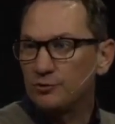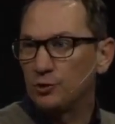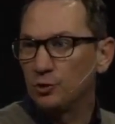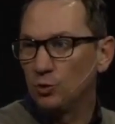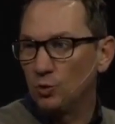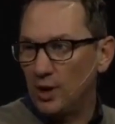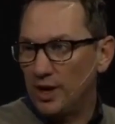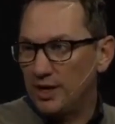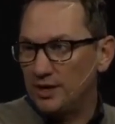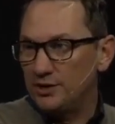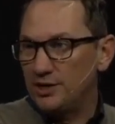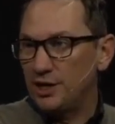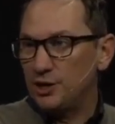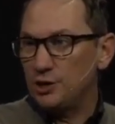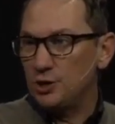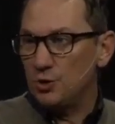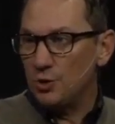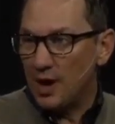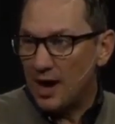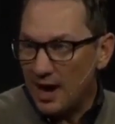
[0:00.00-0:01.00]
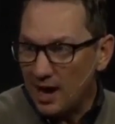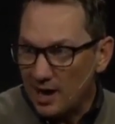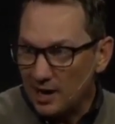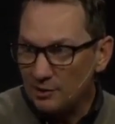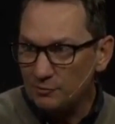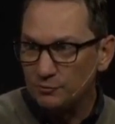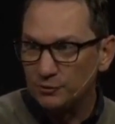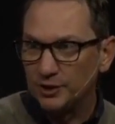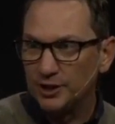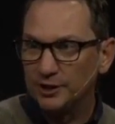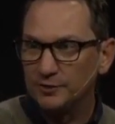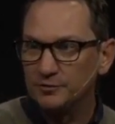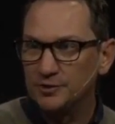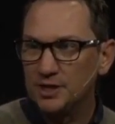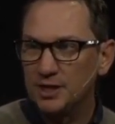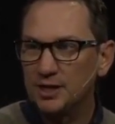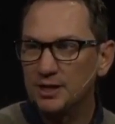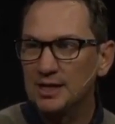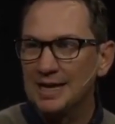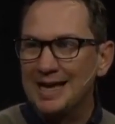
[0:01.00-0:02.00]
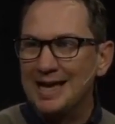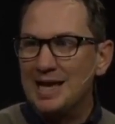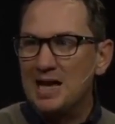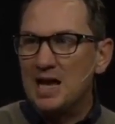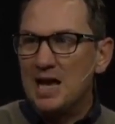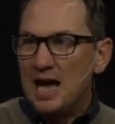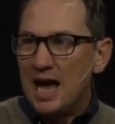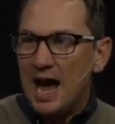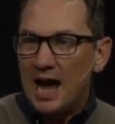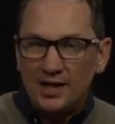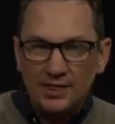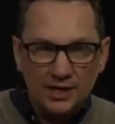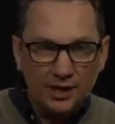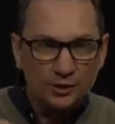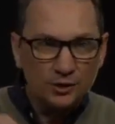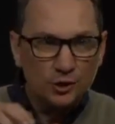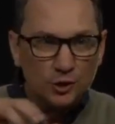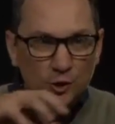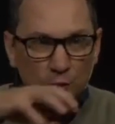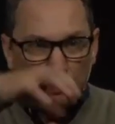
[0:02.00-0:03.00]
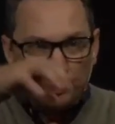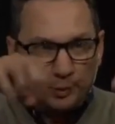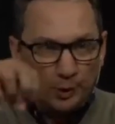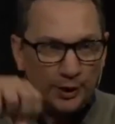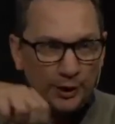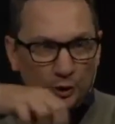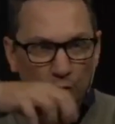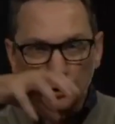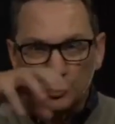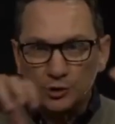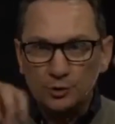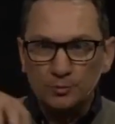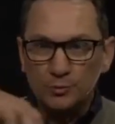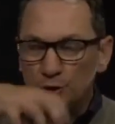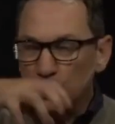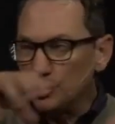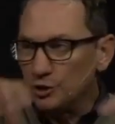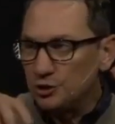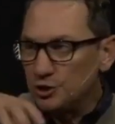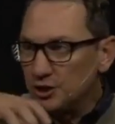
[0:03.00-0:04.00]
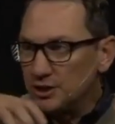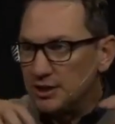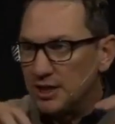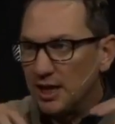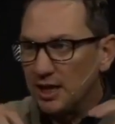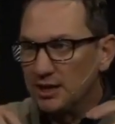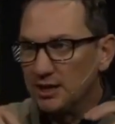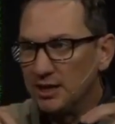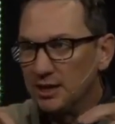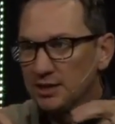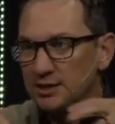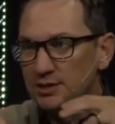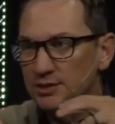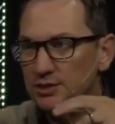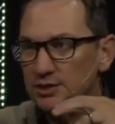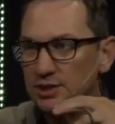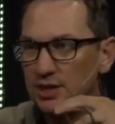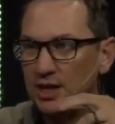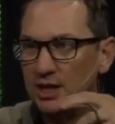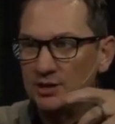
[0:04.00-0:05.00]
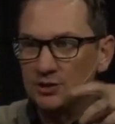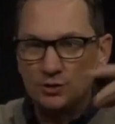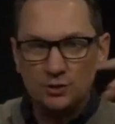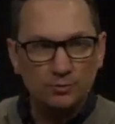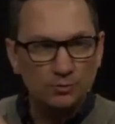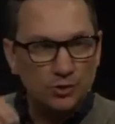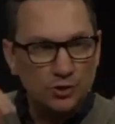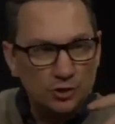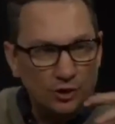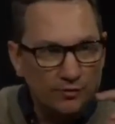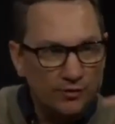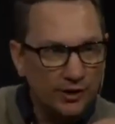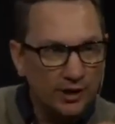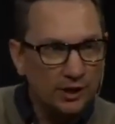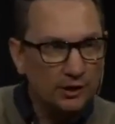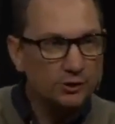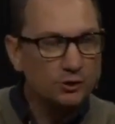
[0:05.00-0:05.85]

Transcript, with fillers: the way that you have lived it and then sprinkle some church attendance and some serving on a